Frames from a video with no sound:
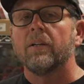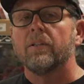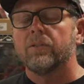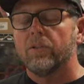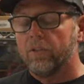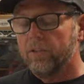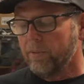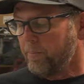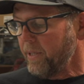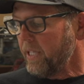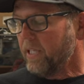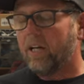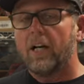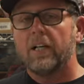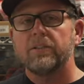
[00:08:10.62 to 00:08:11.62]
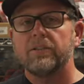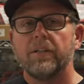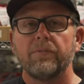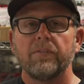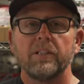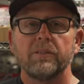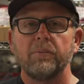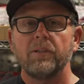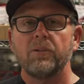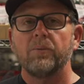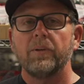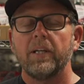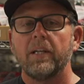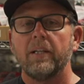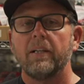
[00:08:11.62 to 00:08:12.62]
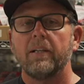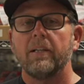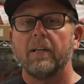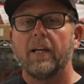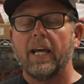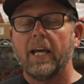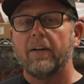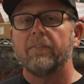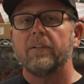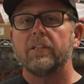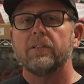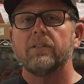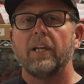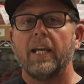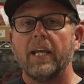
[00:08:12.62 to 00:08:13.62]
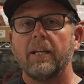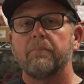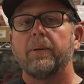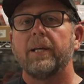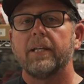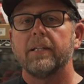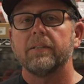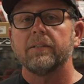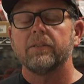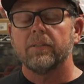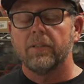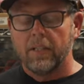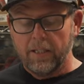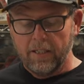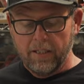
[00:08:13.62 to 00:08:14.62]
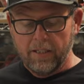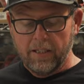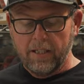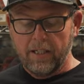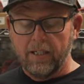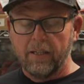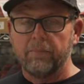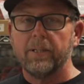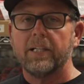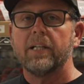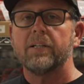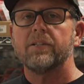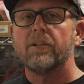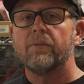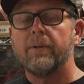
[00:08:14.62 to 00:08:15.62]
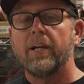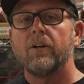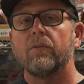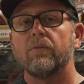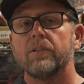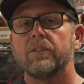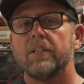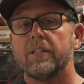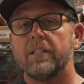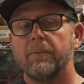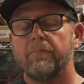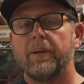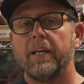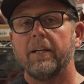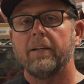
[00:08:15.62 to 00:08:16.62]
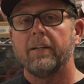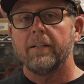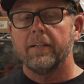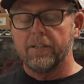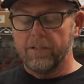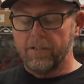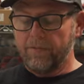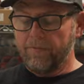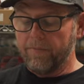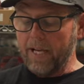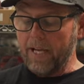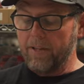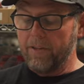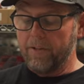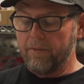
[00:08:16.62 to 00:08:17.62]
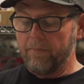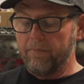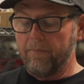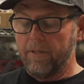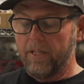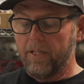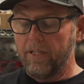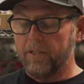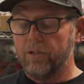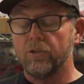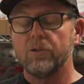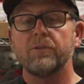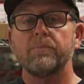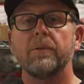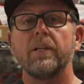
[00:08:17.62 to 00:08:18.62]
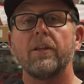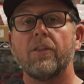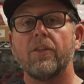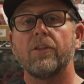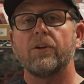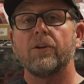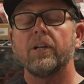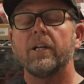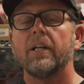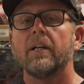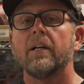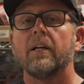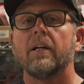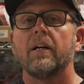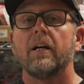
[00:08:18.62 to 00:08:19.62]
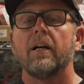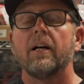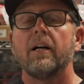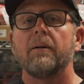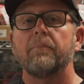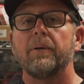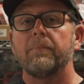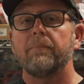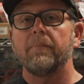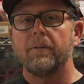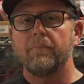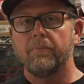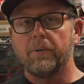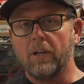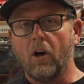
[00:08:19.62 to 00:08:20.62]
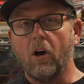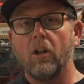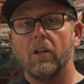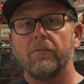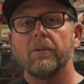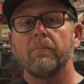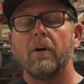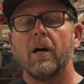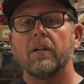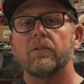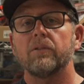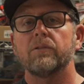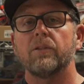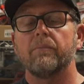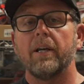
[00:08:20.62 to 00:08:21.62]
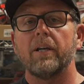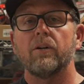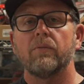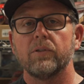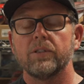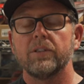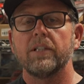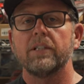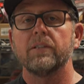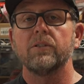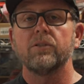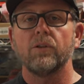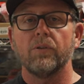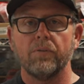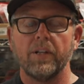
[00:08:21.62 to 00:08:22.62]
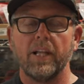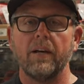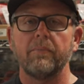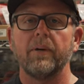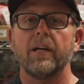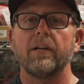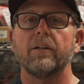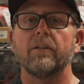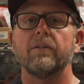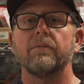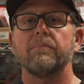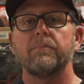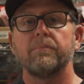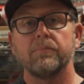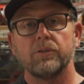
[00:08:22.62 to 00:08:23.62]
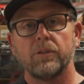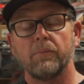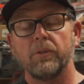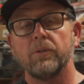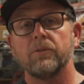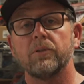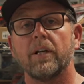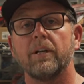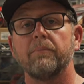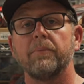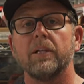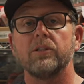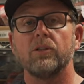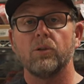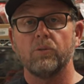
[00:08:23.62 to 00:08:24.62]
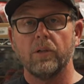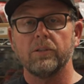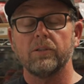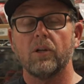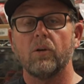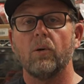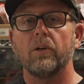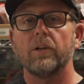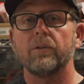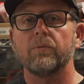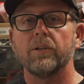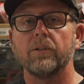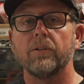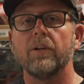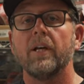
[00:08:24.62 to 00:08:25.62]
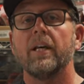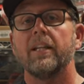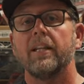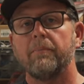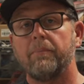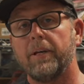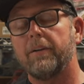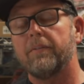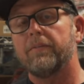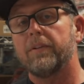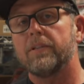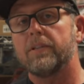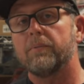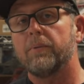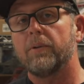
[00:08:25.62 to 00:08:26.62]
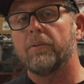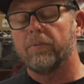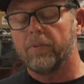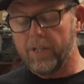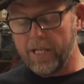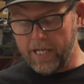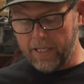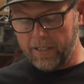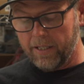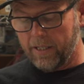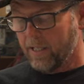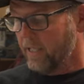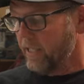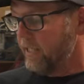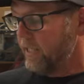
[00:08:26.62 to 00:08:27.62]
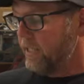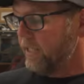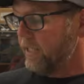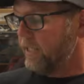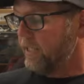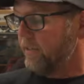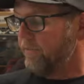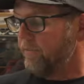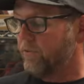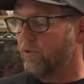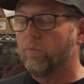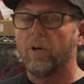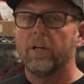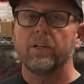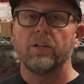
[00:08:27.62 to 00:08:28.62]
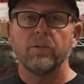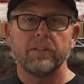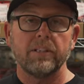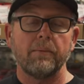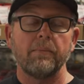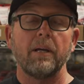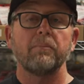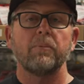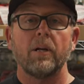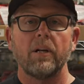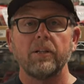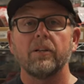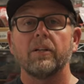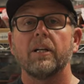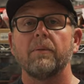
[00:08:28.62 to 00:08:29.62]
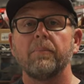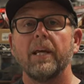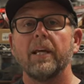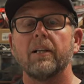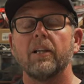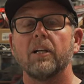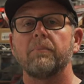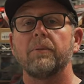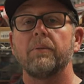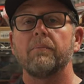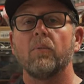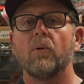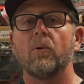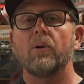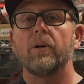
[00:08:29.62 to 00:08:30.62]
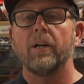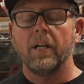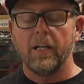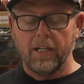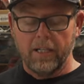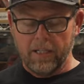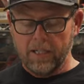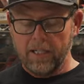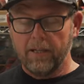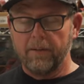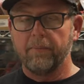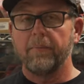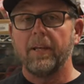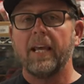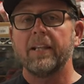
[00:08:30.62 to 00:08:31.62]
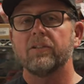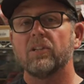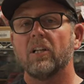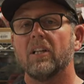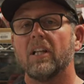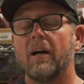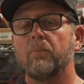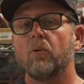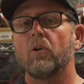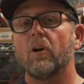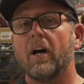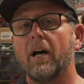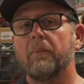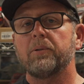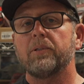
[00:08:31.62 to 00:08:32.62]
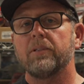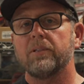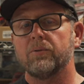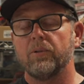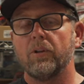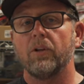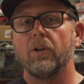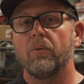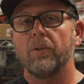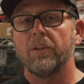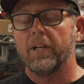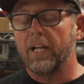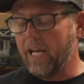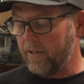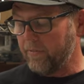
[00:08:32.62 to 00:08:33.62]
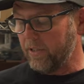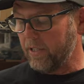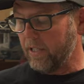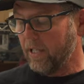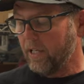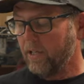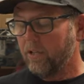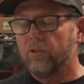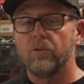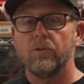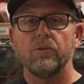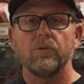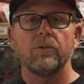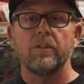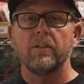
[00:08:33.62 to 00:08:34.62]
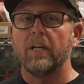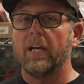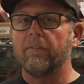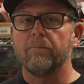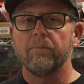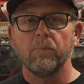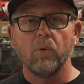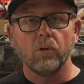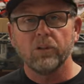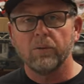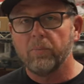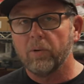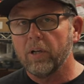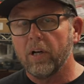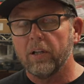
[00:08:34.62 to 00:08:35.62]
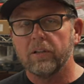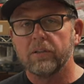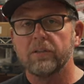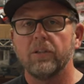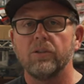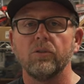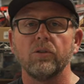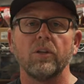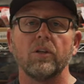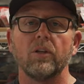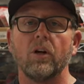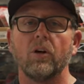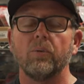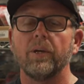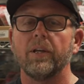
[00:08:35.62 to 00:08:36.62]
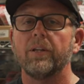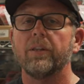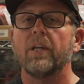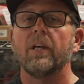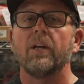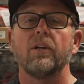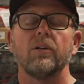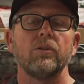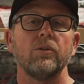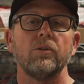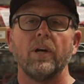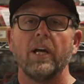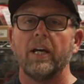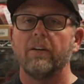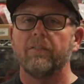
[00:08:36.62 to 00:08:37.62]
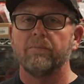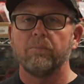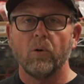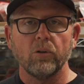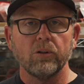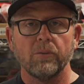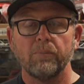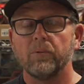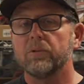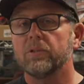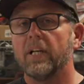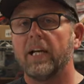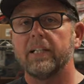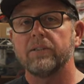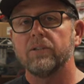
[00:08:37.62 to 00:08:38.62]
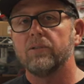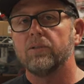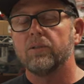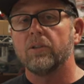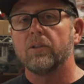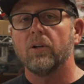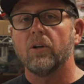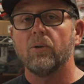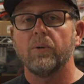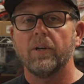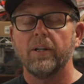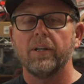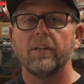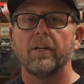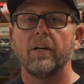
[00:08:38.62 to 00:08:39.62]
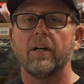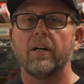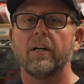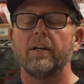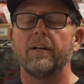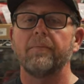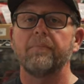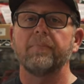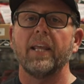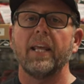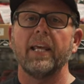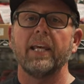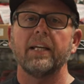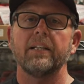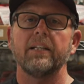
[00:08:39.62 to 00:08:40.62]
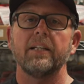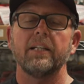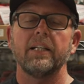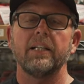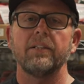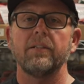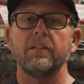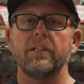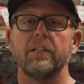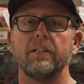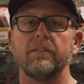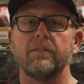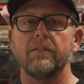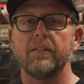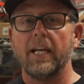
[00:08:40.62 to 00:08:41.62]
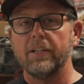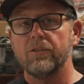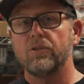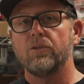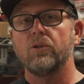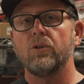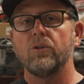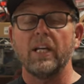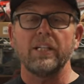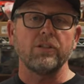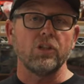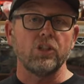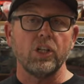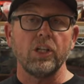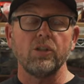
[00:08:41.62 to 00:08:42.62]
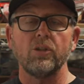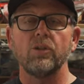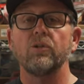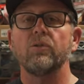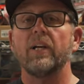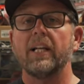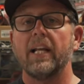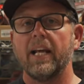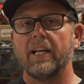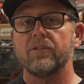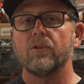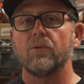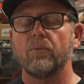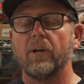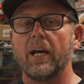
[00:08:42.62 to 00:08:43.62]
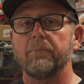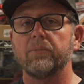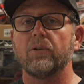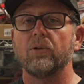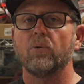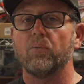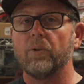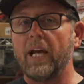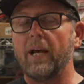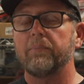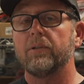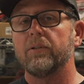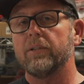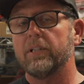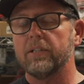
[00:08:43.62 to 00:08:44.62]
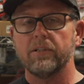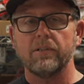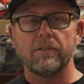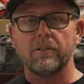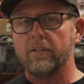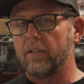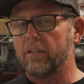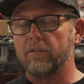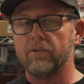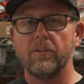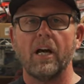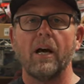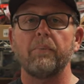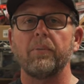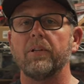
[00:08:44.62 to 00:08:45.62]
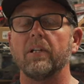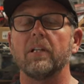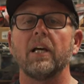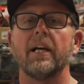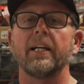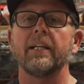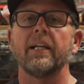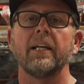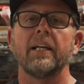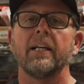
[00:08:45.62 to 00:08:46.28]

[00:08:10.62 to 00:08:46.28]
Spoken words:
So there's a big cost difference between Avets and Penns. Because they're made overseas, the Penn, this is a Fathom 2-speed 30, but all of the models are made overseas, and so for that matter, someone who's on a budget who wants a quality reel, the Penn fits the bill for that. If you want a USA-made product, you're going to pay a little bit more, and there's a lot more options when you go with an Avet. You have multiple colors that you can go with. You have multiple sizes you can go with, and it has two. It has a G2 and it has the Raptor. The Raptor is top of the line.